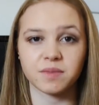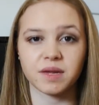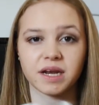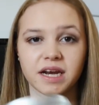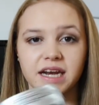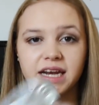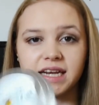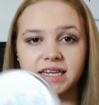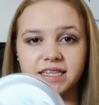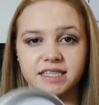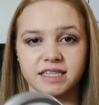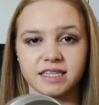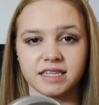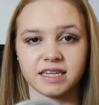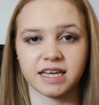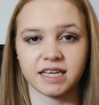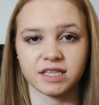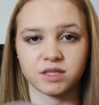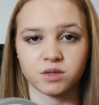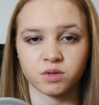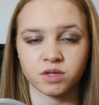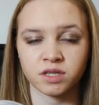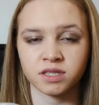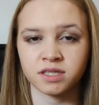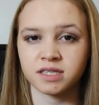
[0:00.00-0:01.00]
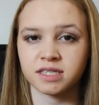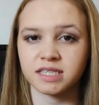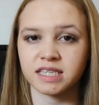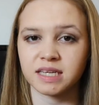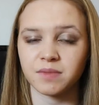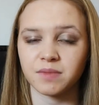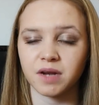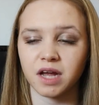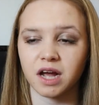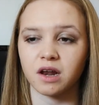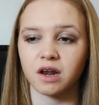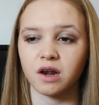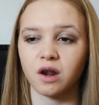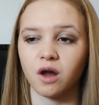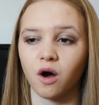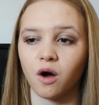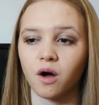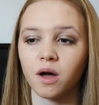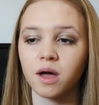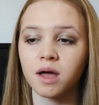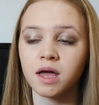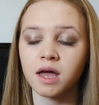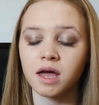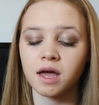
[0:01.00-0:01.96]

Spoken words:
millilitres in here, so it doesn't seem like a lot,